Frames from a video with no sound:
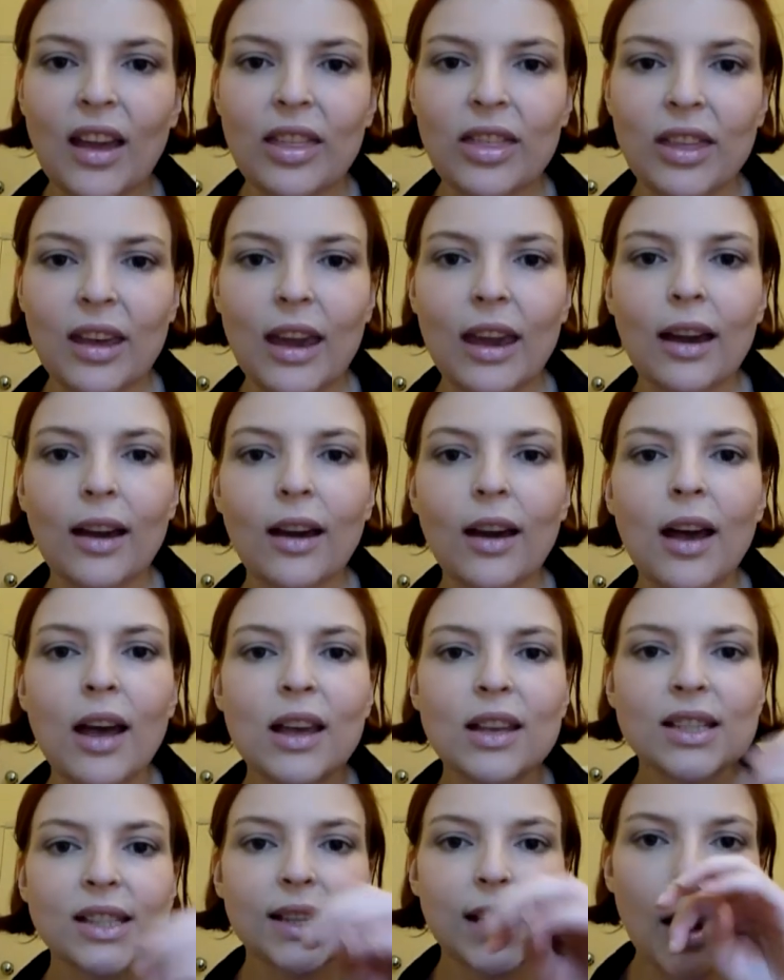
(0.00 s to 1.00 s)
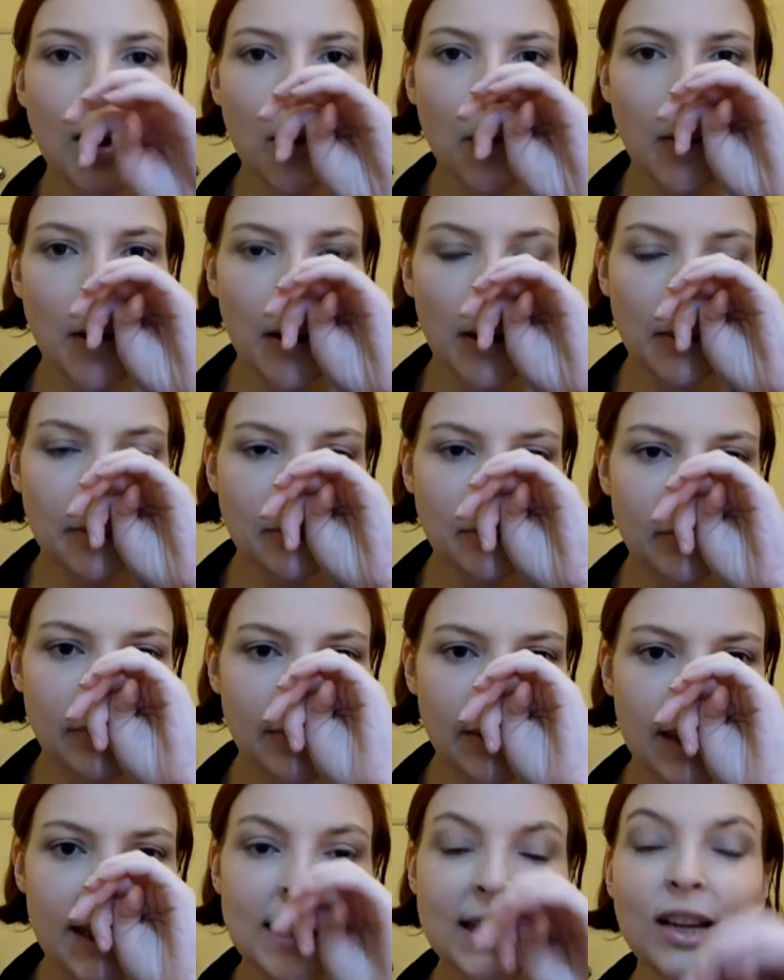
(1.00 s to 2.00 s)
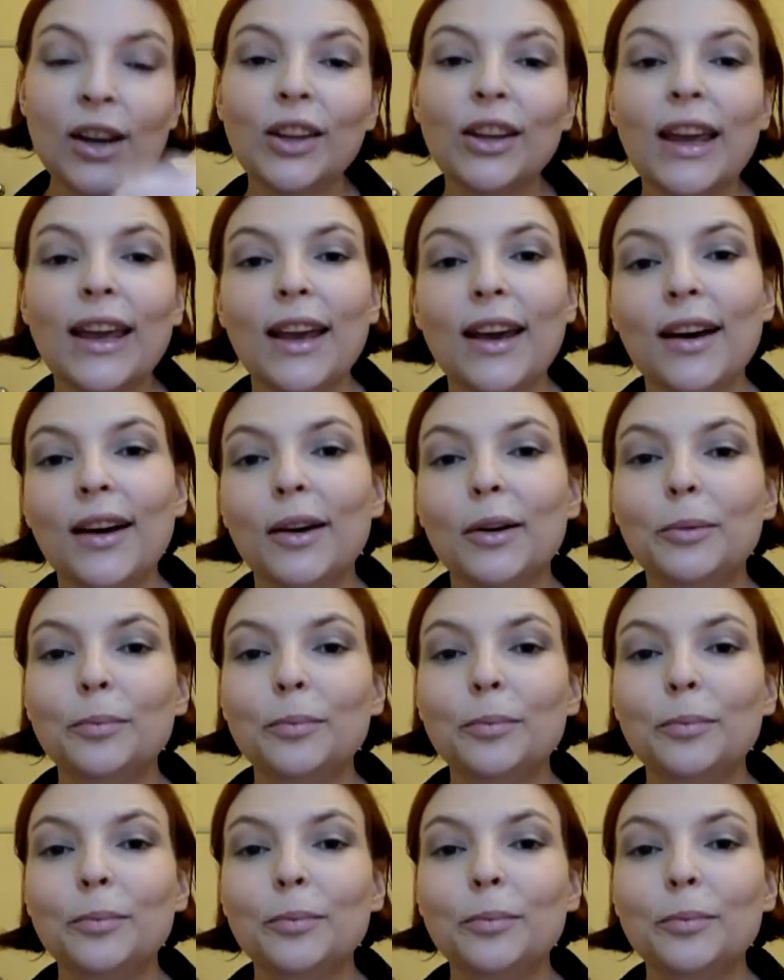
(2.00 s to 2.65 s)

I think. So these are like,